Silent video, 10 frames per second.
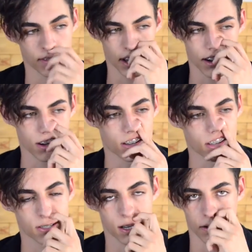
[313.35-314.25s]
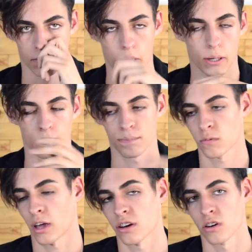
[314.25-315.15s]
I don't know, that's kind of what I,
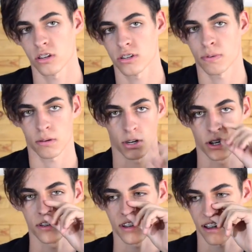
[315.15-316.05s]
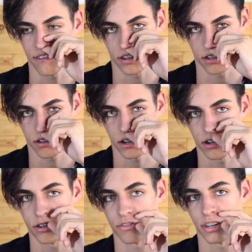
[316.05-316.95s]
I did not just pick my nose. I have a, a
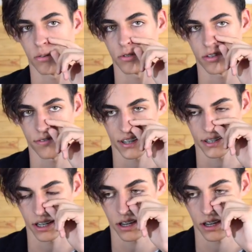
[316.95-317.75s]
nose ring. I was just fixing it.